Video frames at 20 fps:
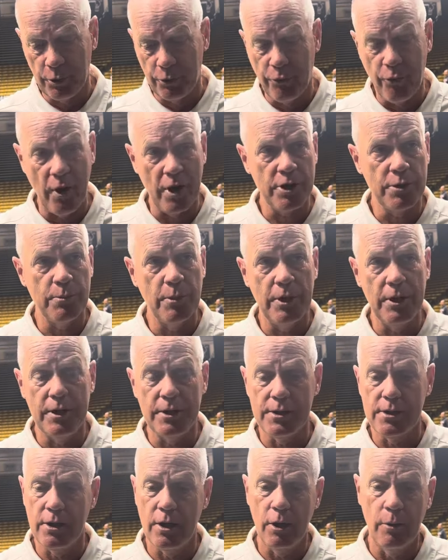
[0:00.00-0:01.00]
freshmen
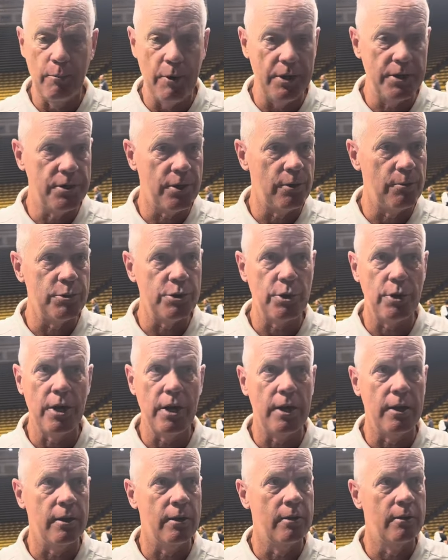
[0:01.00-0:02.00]
is, midterms are
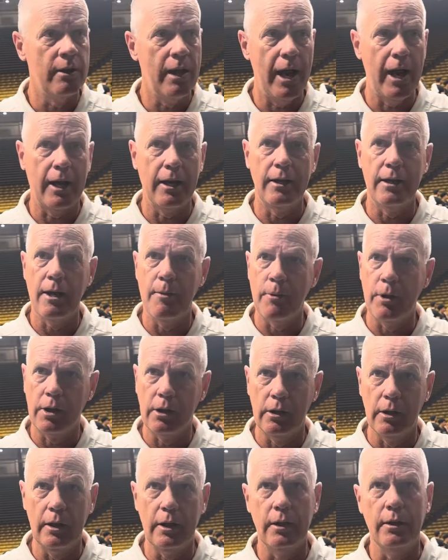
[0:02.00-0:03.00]
hitting
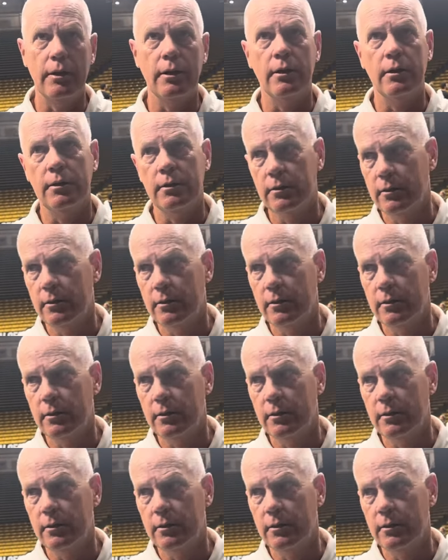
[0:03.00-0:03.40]
academically. The